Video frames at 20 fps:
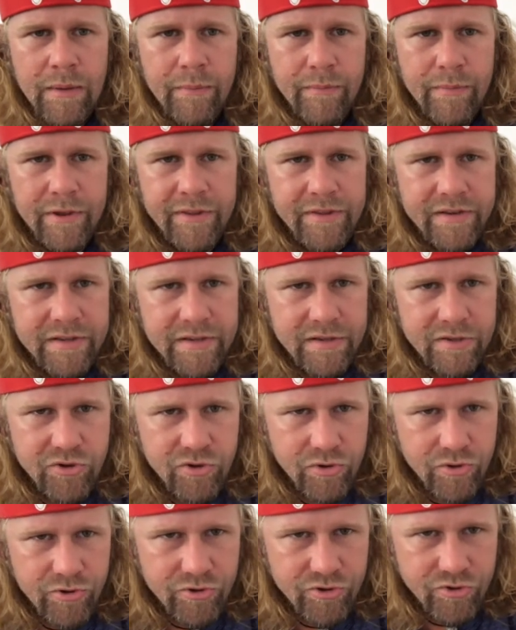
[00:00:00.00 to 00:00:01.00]
But this is
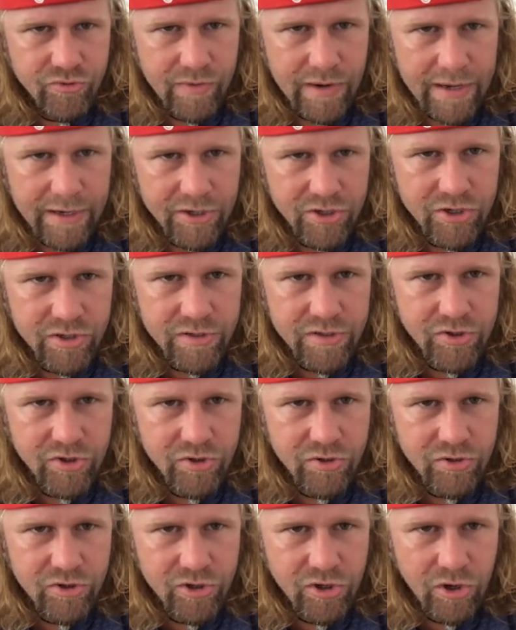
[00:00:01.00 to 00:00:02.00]
your directions,
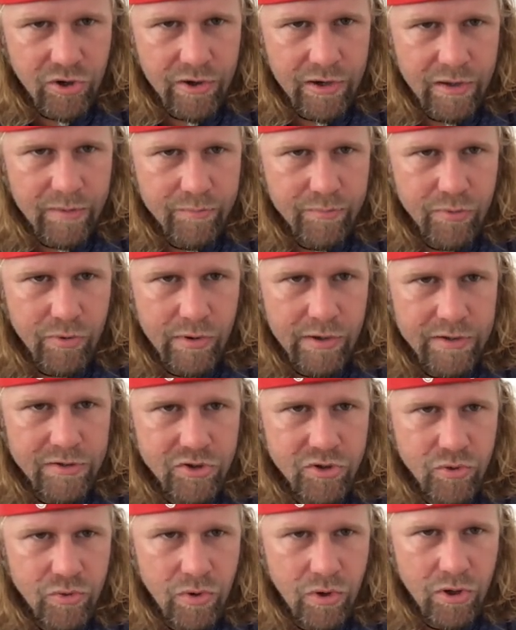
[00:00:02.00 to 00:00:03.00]
your starting points.
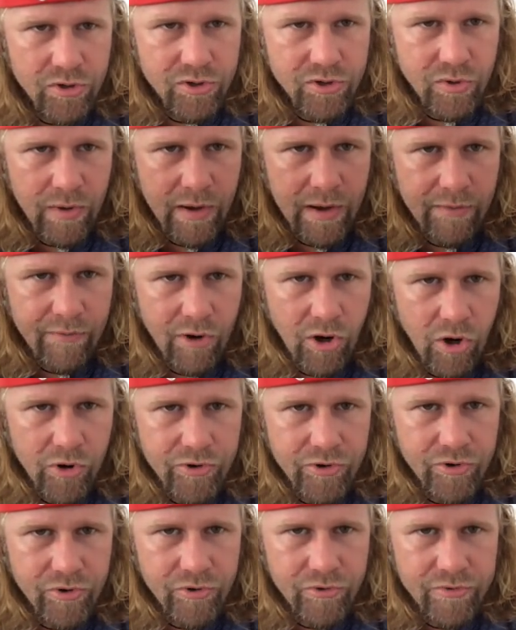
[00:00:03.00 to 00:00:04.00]
You also have all
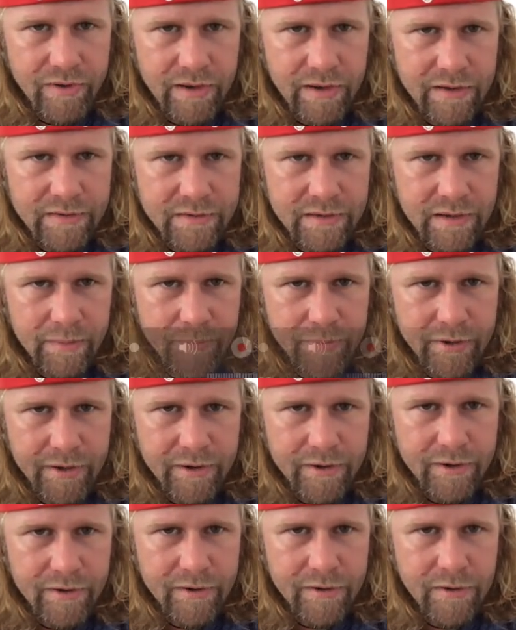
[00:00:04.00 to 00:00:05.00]
your things up
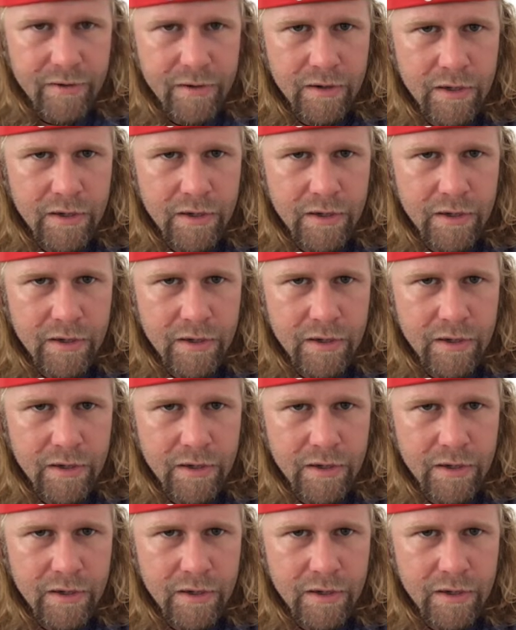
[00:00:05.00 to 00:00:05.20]
here,